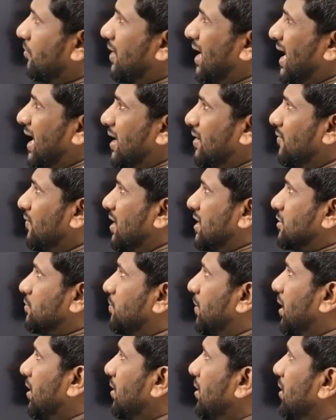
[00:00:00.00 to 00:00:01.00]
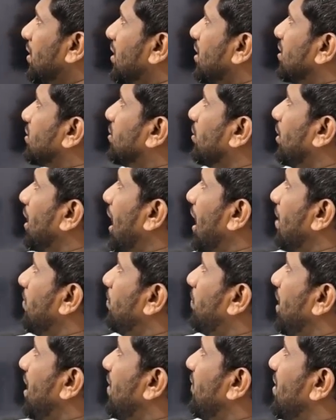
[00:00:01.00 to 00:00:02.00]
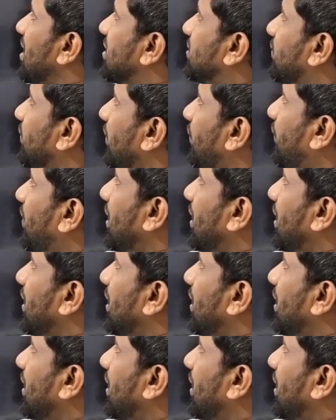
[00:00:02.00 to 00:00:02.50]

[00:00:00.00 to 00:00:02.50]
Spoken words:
from the investment. So NPV is